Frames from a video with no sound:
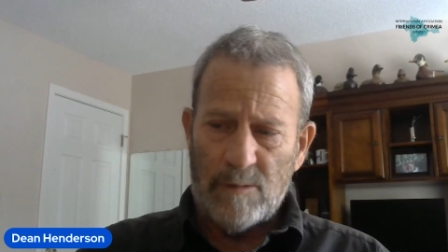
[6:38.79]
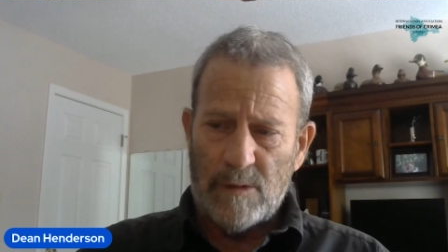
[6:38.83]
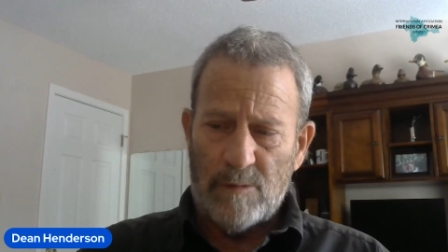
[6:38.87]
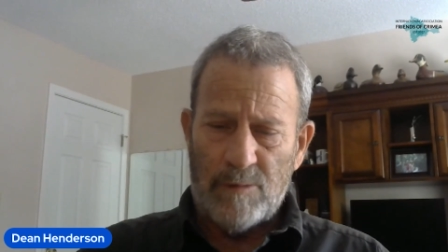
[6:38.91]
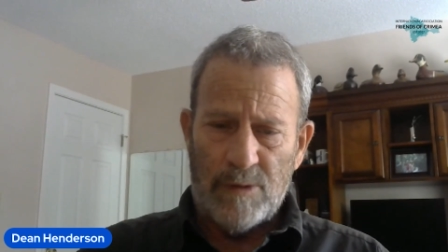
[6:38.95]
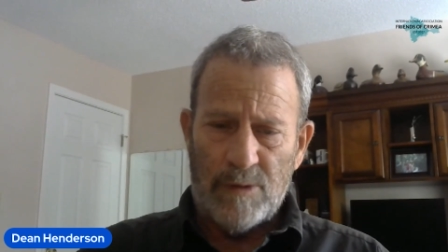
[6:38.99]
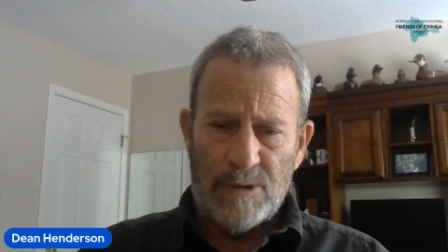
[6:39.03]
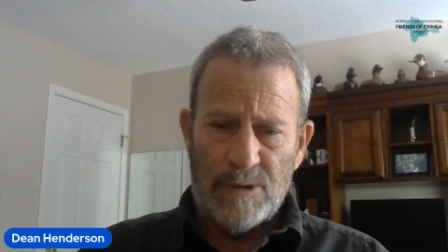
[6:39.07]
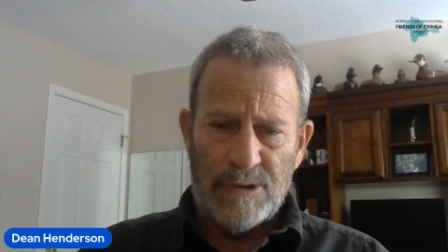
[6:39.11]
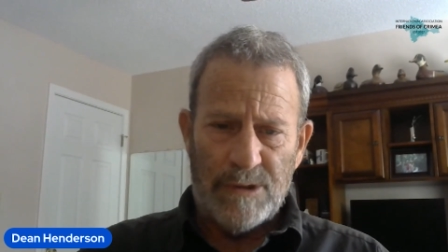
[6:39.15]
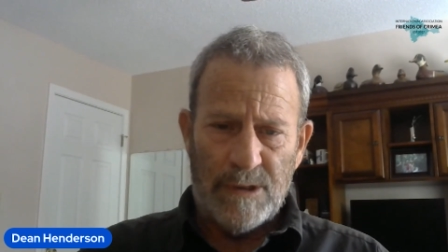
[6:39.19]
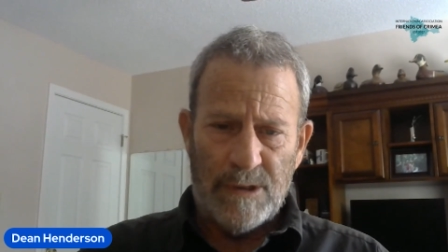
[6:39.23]
our
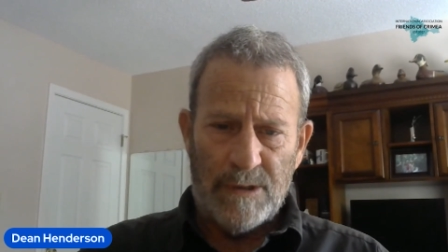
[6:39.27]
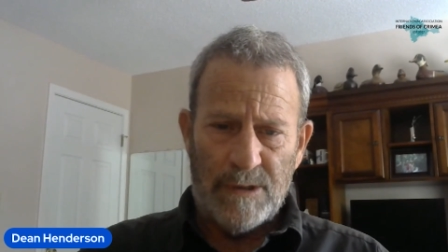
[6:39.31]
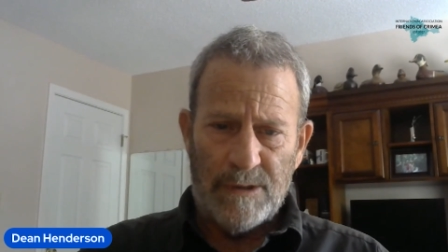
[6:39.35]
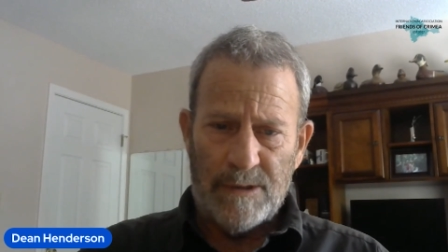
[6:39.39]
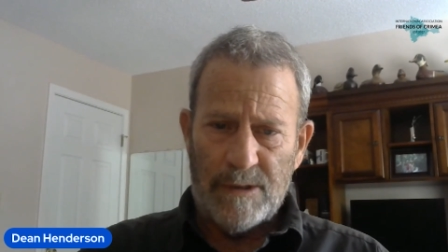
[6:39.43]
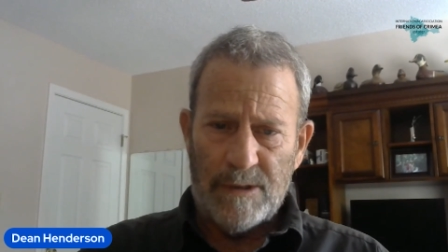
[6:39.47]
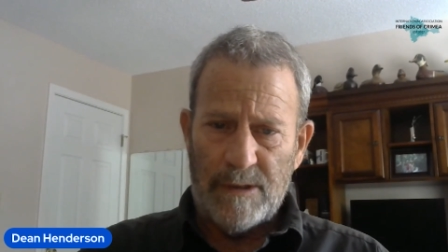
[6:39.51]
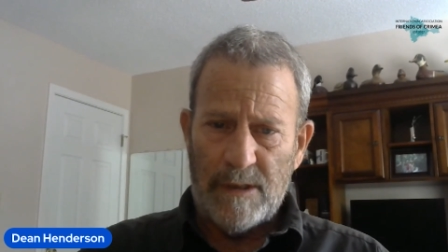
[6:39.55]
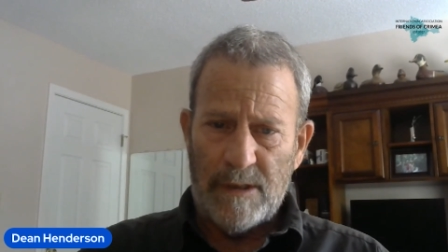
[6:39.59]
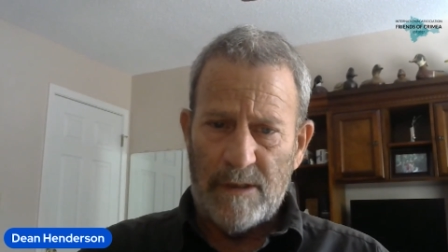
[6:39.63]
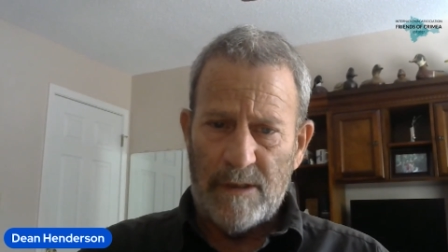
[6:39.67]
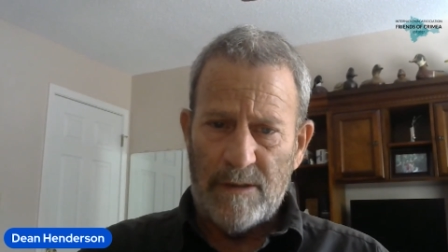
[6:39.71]
push
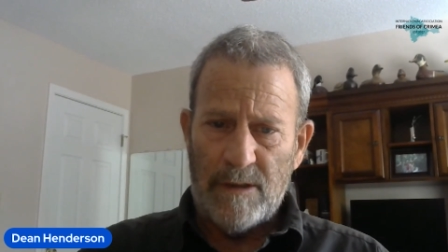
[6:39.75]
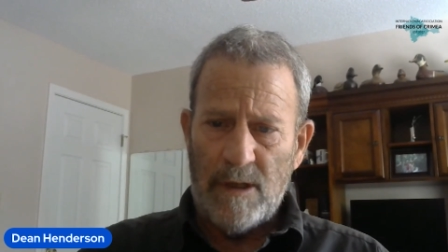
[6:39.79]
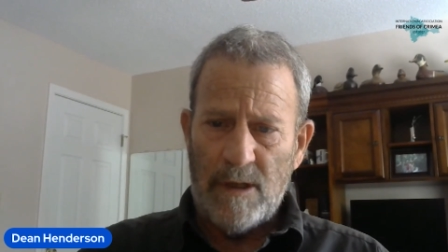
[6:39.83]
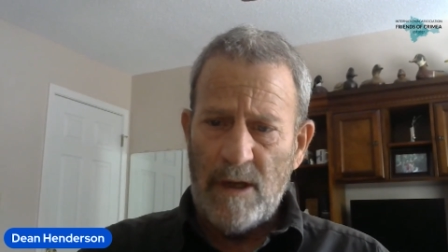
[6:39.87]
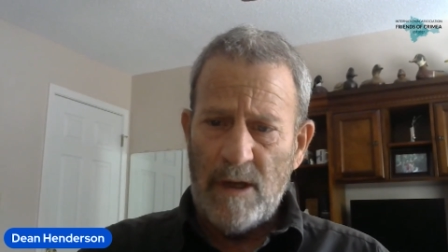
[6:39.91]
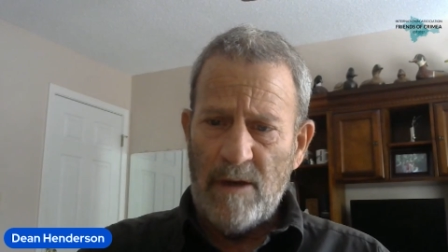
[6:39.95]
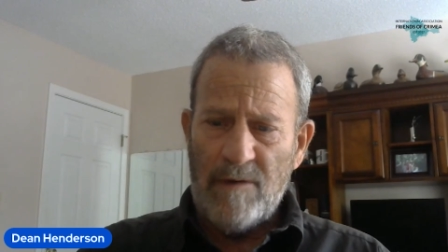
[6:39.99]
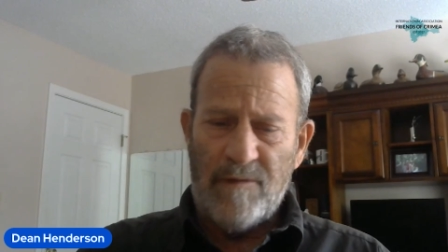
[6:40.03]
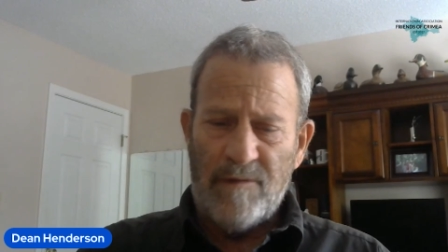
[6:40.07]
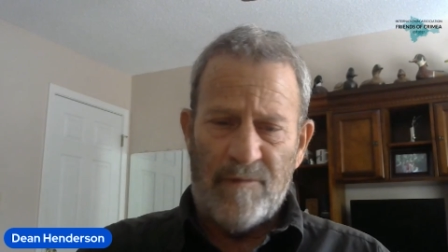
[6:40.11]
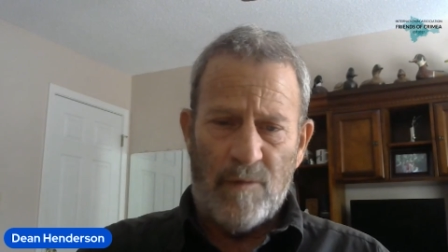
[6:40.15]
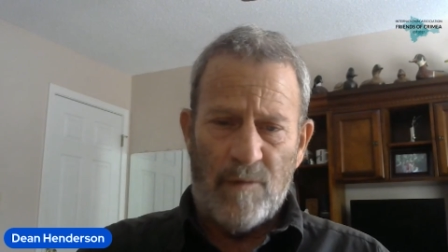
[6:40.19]
into then
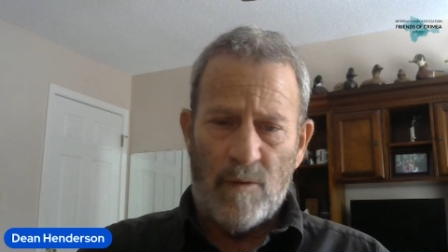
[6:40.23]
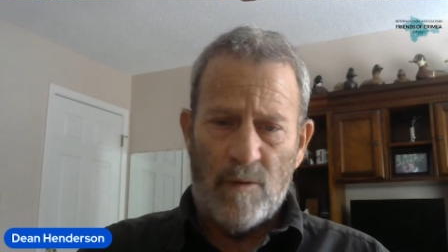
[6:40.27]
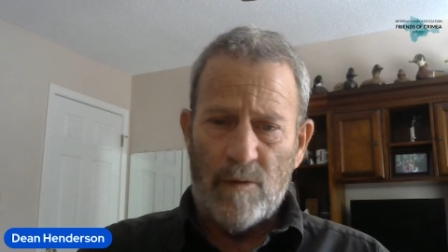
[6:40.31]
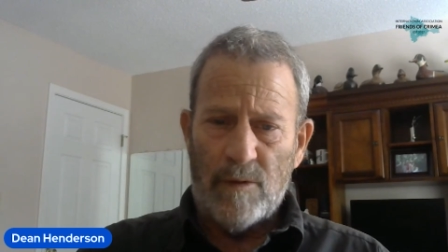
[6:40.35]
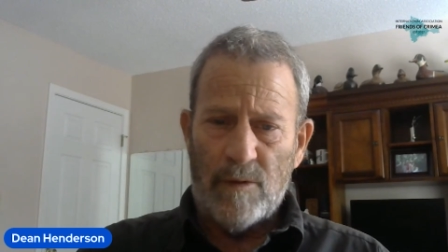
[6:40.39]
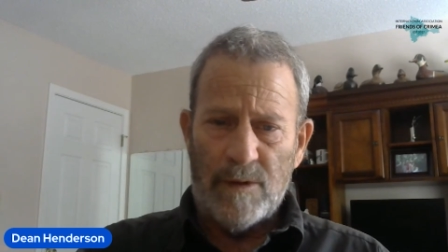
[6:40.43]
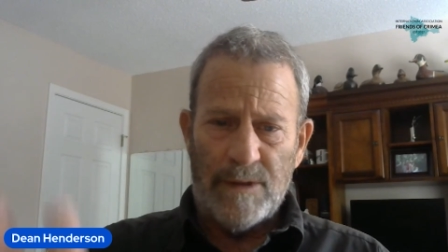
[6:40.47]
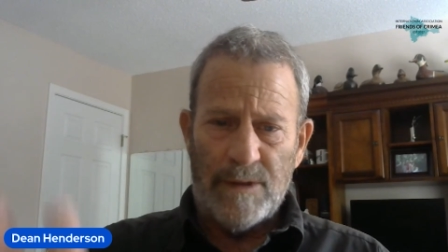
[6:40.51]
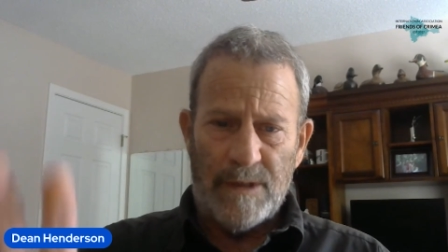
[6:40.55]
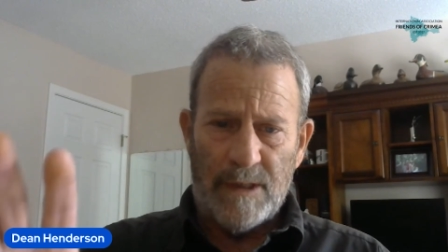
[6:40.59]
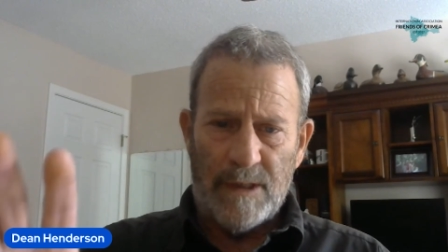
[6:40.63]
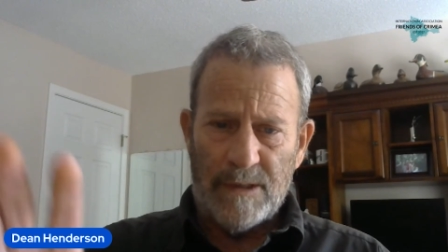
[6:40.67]

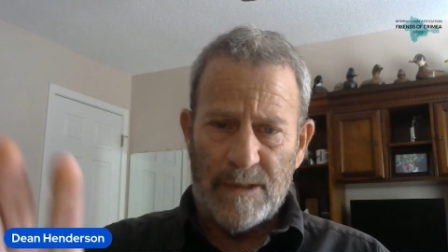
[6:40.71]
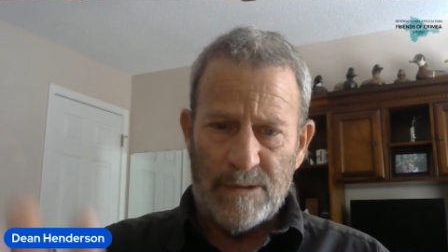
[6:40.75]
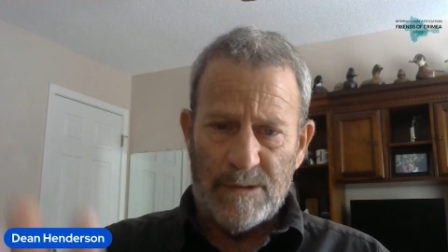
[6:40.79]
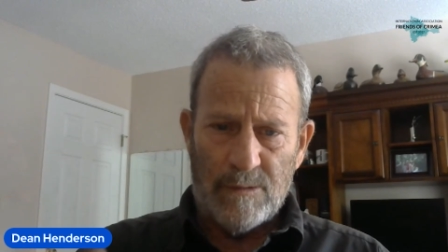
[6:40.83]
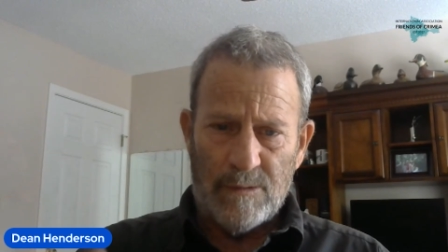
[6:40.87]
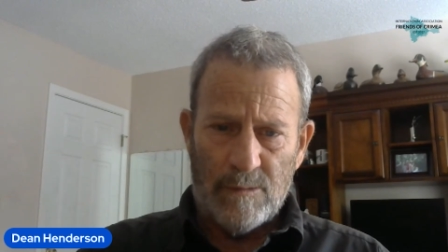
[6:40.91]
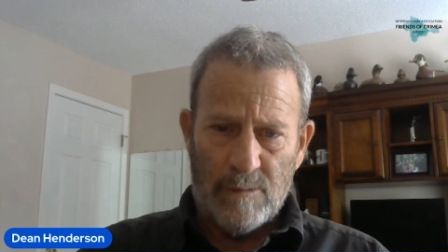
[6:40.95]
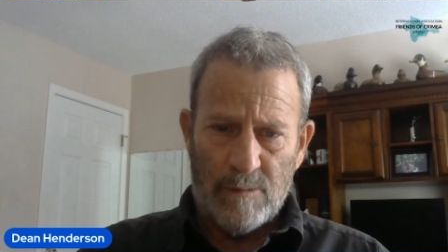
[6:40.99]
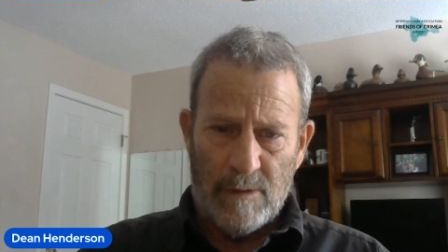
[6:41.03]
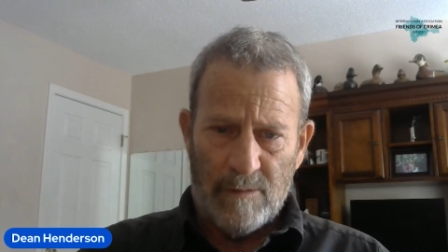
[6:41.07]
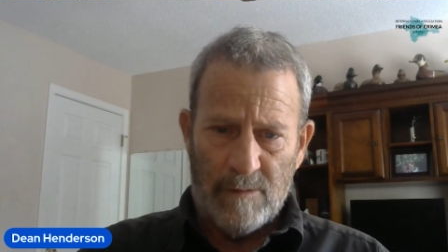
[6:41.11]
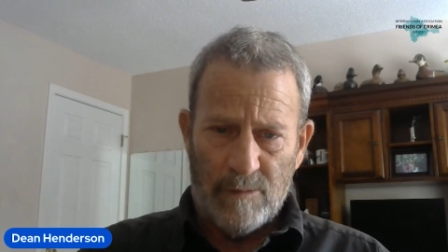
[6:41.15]
four
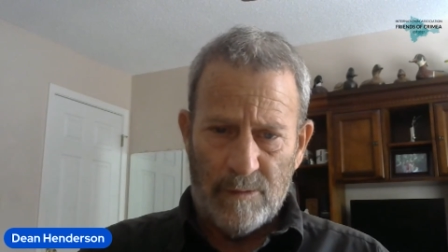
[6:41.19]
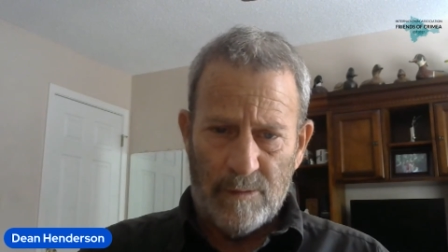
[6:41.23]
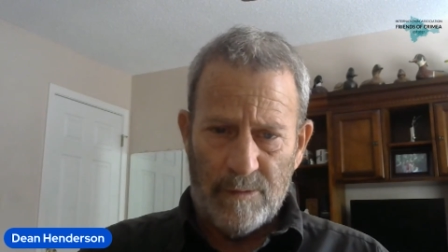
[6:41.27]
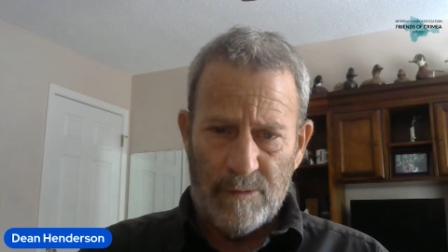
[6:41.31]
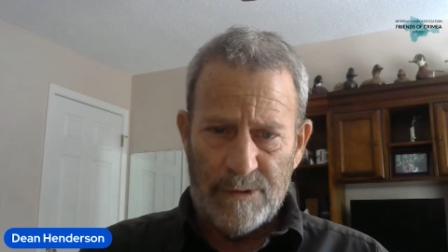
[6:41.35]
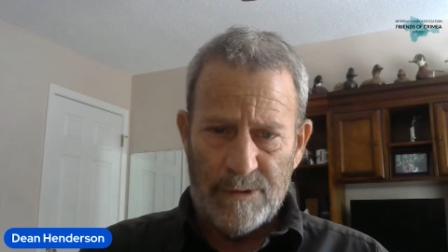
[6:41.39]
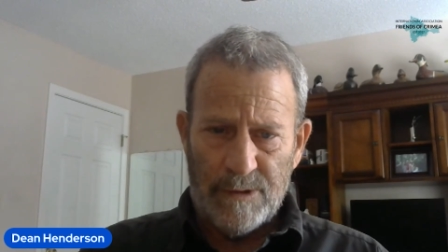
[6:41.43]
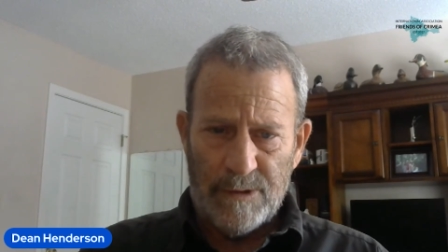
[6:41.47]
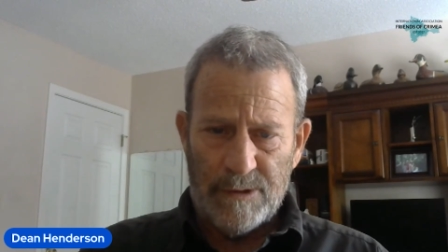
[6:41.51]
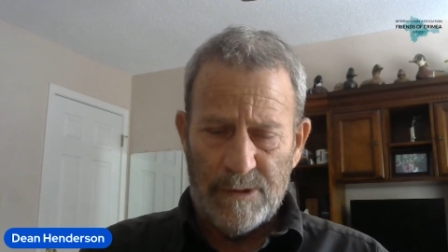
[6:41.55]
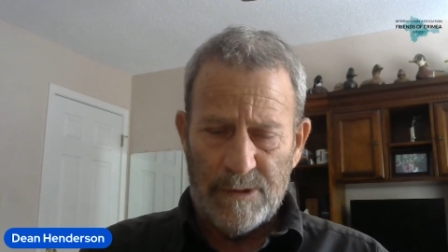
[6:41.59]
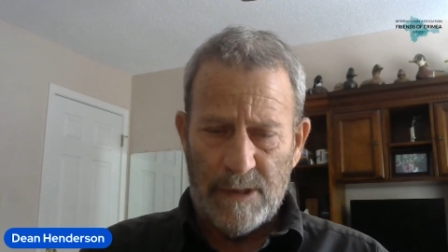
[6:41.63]
industrial
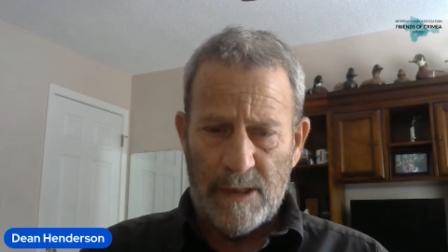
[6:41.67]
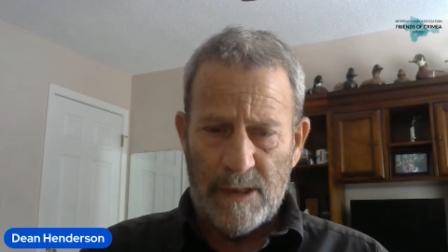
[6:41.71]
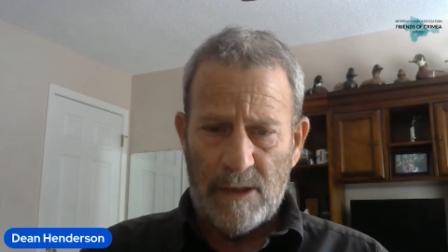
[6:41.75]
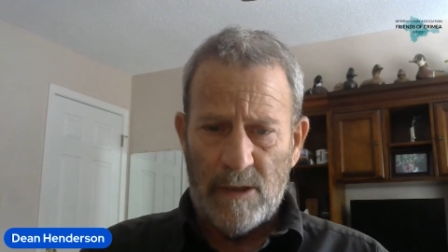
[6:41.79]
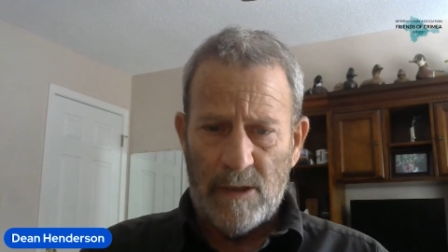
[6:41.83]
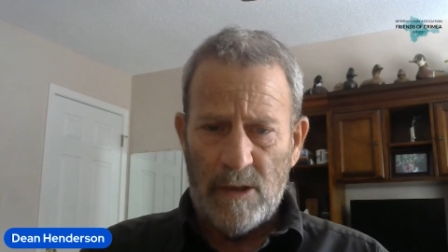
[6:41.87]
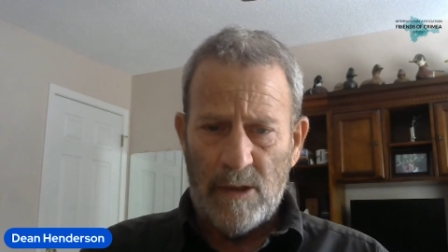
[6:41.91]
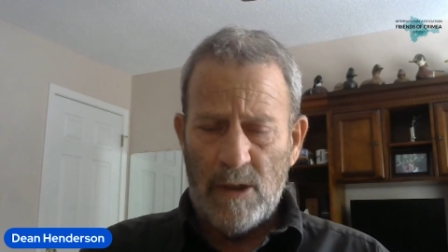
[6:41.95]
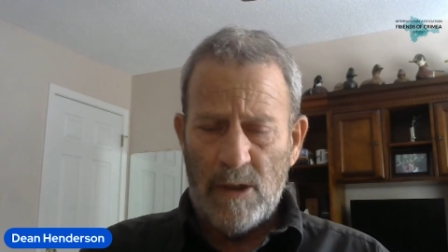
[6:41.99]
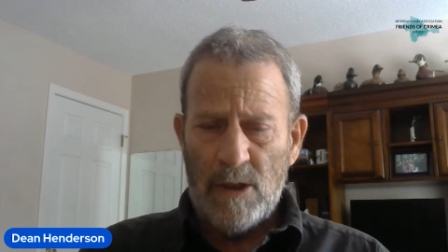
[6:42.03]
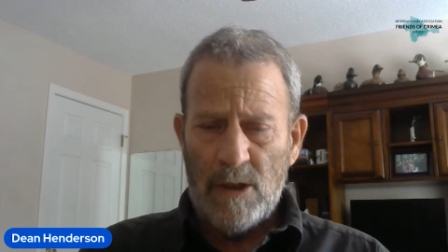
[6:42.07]
revolutions now,